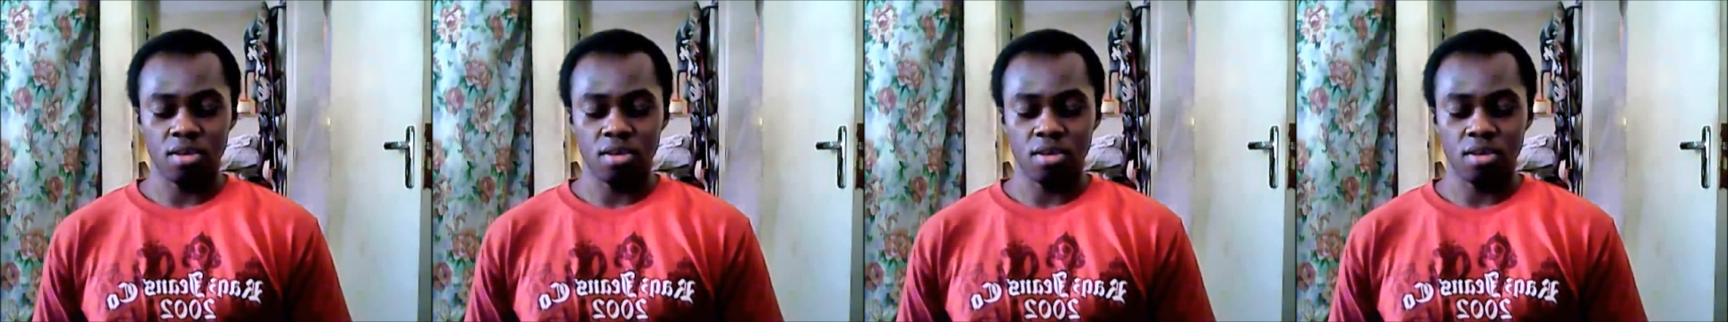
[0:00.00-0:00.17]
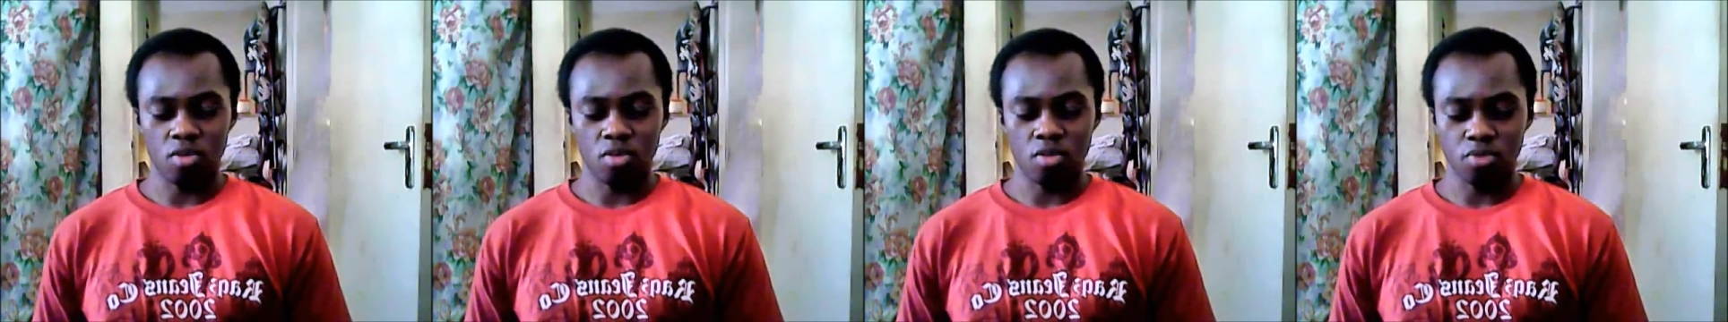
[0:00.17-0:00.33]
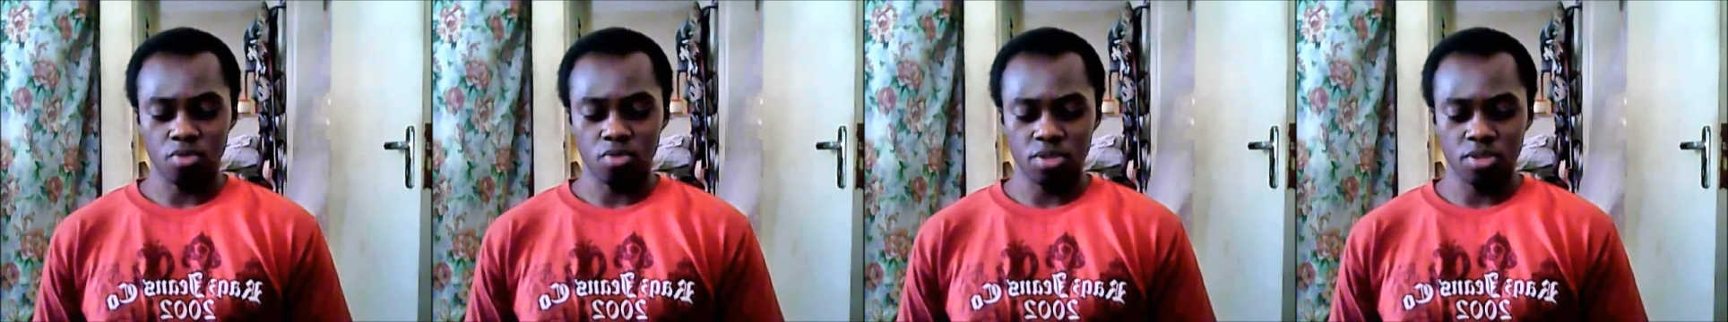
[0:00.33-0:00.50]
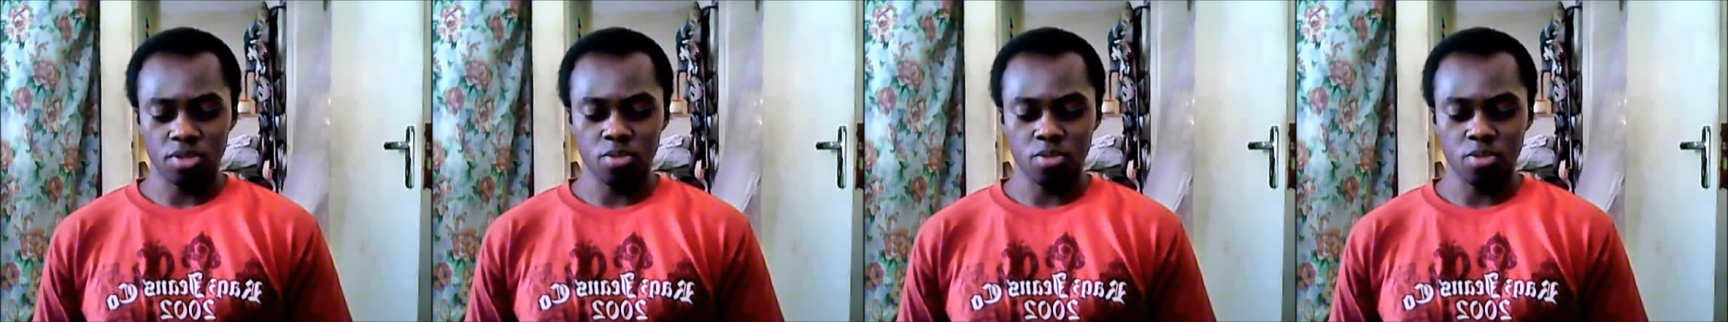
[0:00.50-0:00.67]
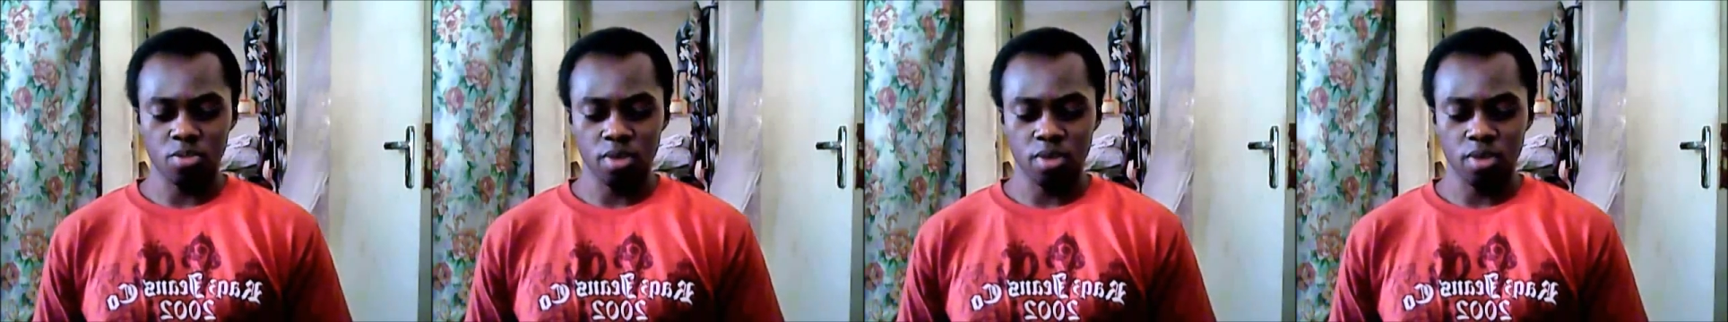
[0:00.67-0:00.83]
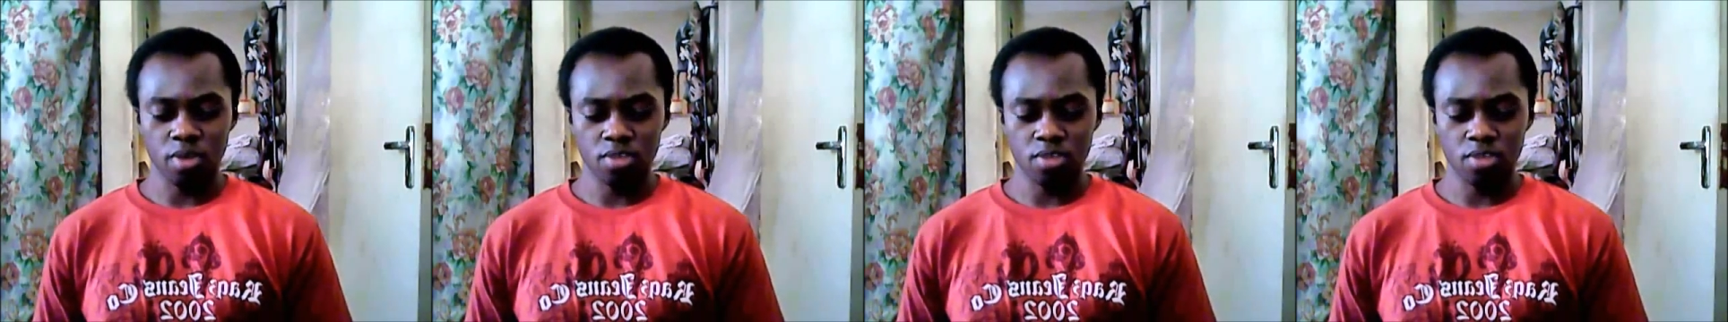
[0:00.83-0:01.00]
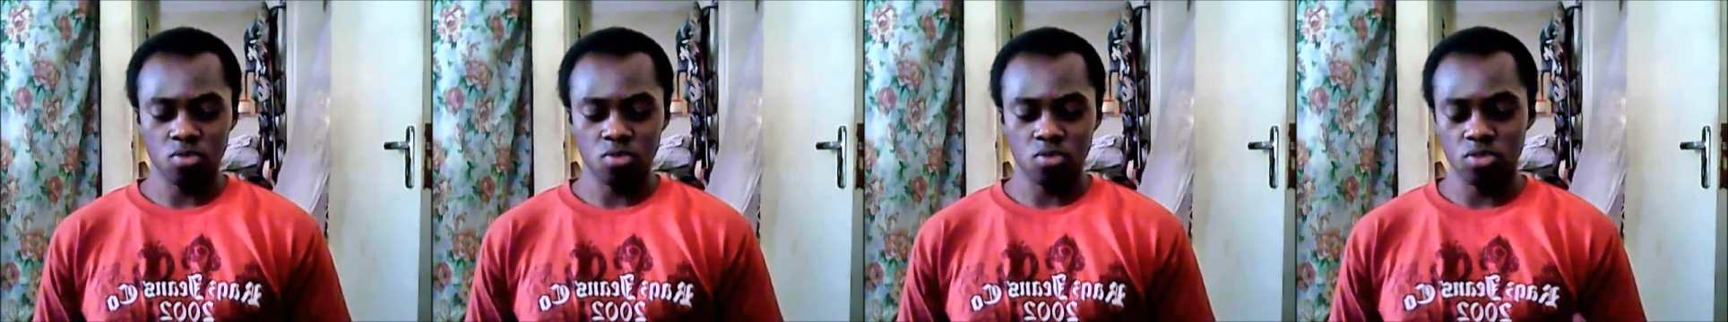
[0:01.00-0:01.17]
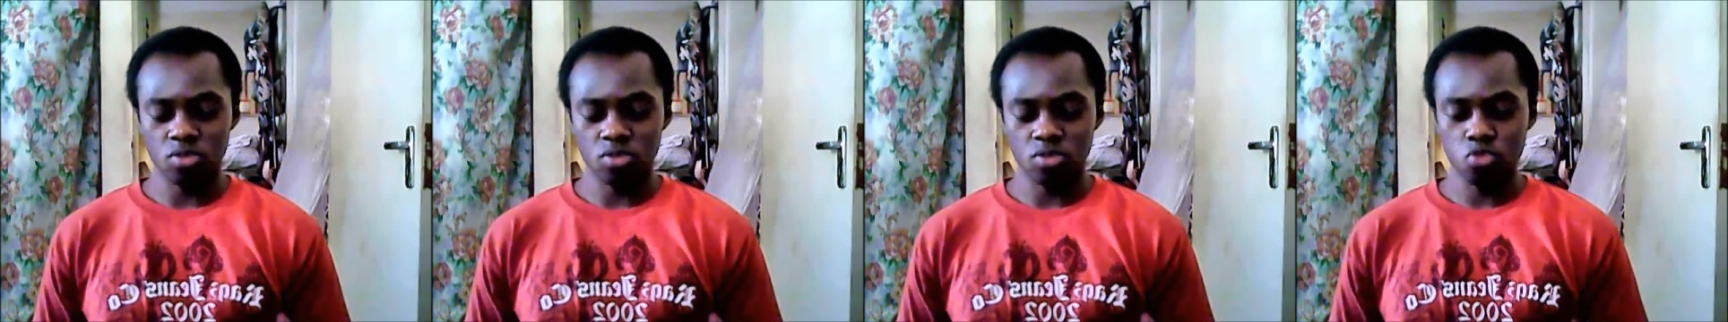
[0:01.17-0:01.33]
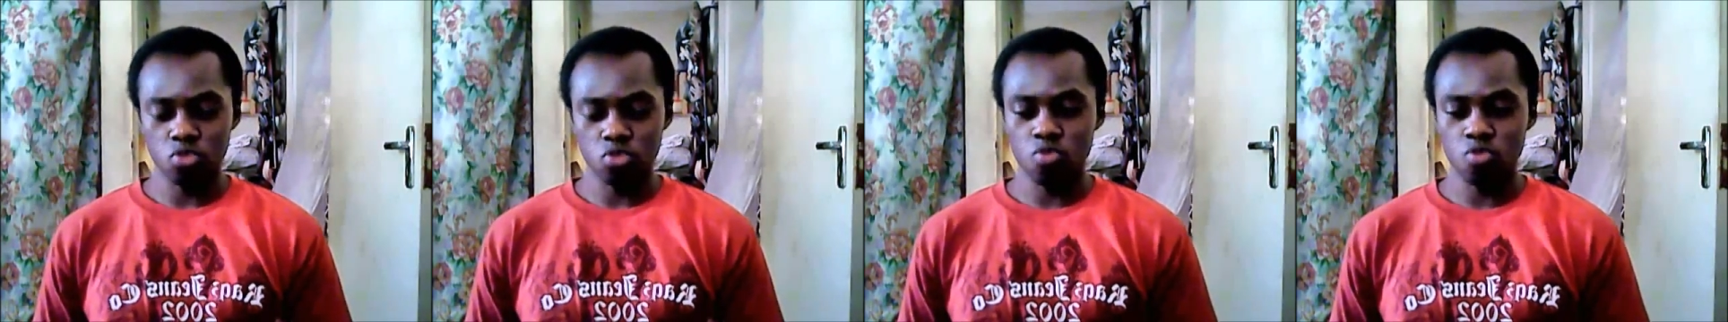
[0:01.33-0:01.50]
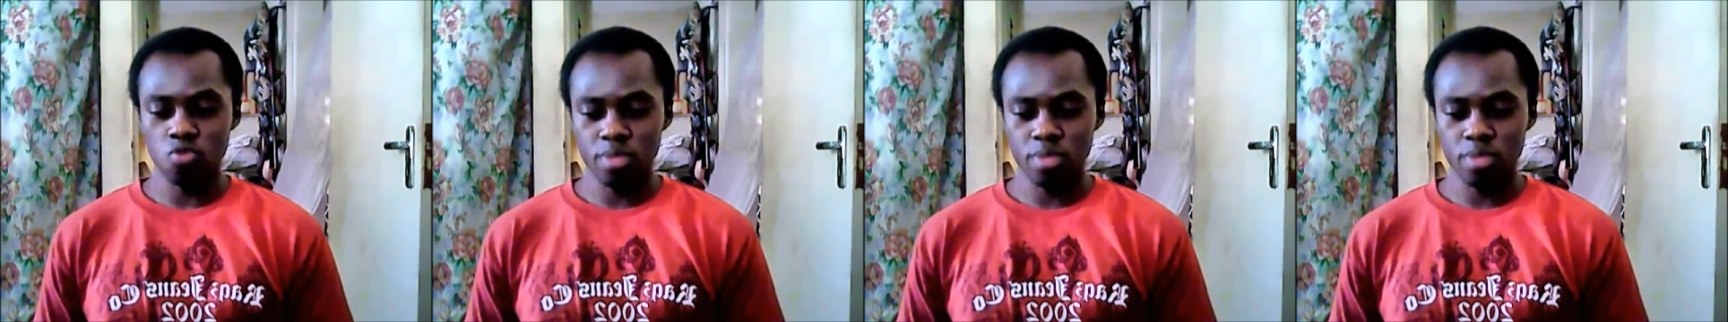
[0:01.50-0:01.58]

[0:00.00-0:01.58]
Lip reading: up to this point, only two